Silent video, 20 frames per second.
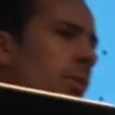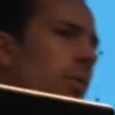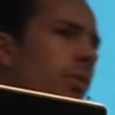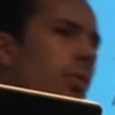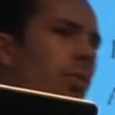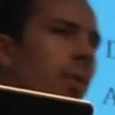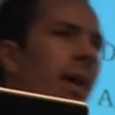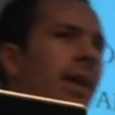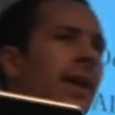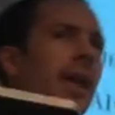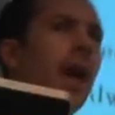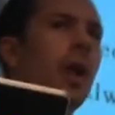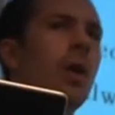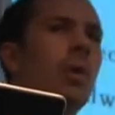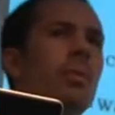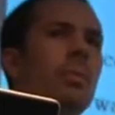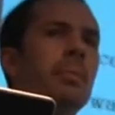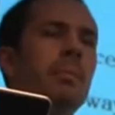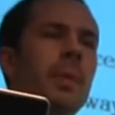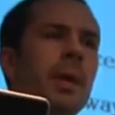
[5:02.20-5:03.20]
right
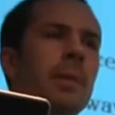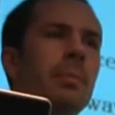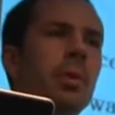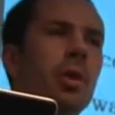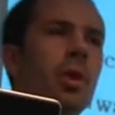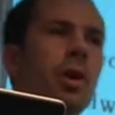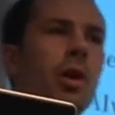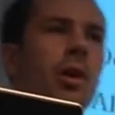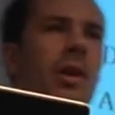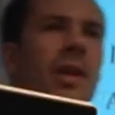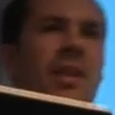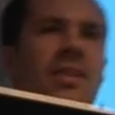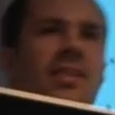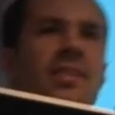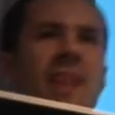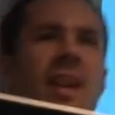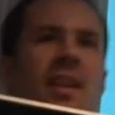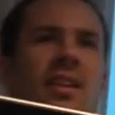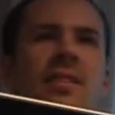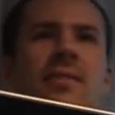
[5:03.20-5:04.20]
now, people are
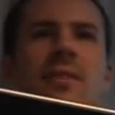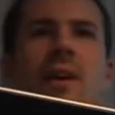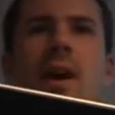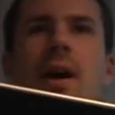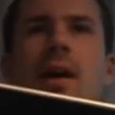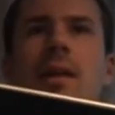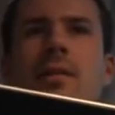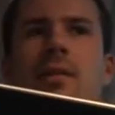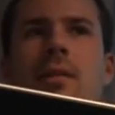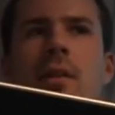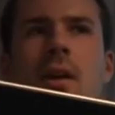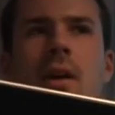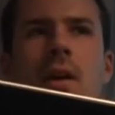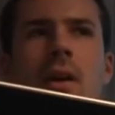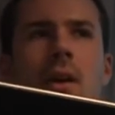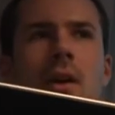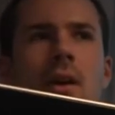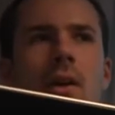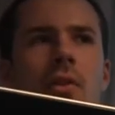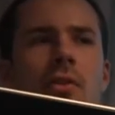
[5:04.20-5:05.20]
incentivized
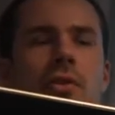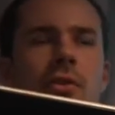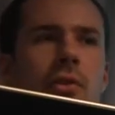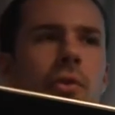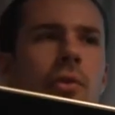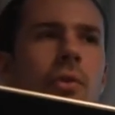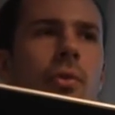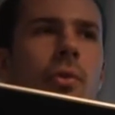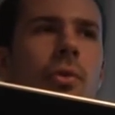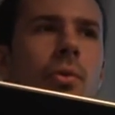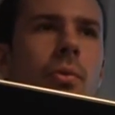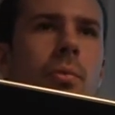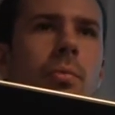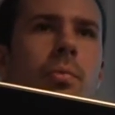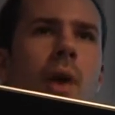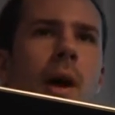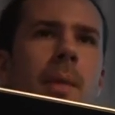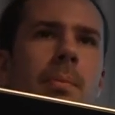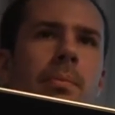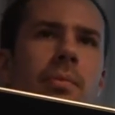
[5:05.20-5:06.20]

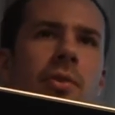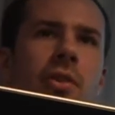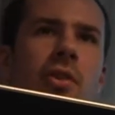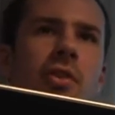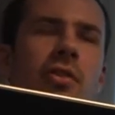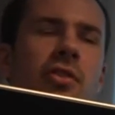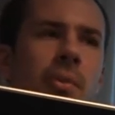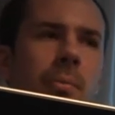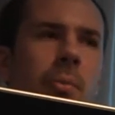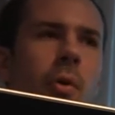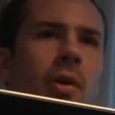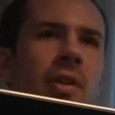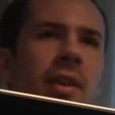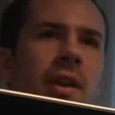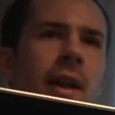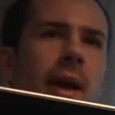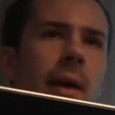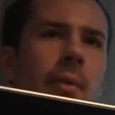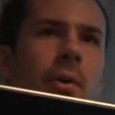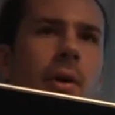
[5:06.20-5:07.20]
to support the
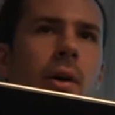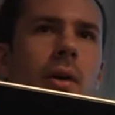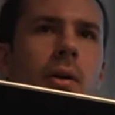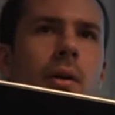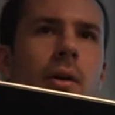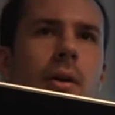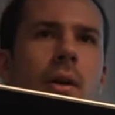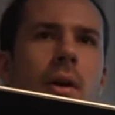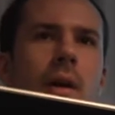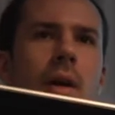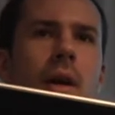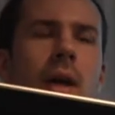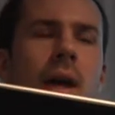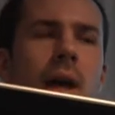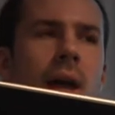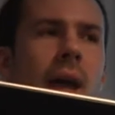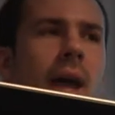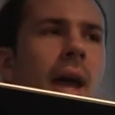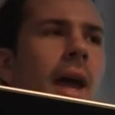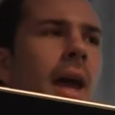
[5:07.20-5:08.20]
network.
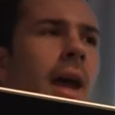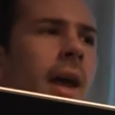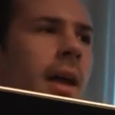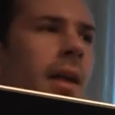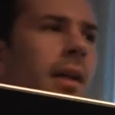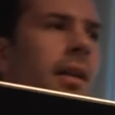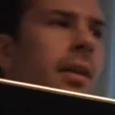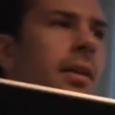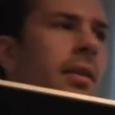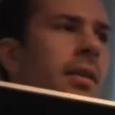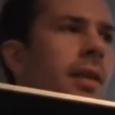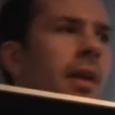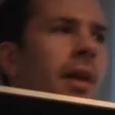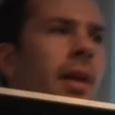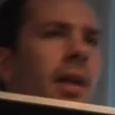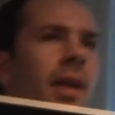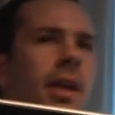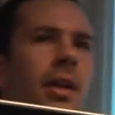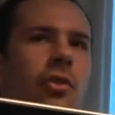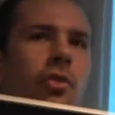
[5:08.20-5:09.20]
And
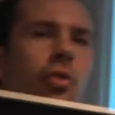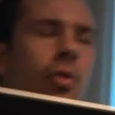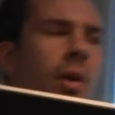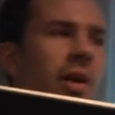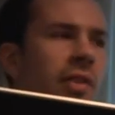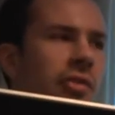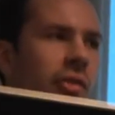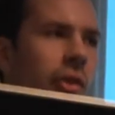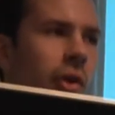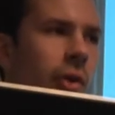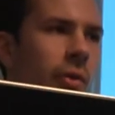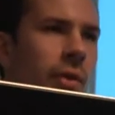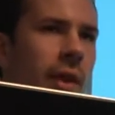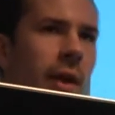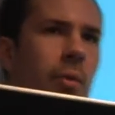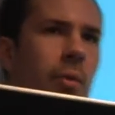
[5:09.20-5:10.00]
in doing so, they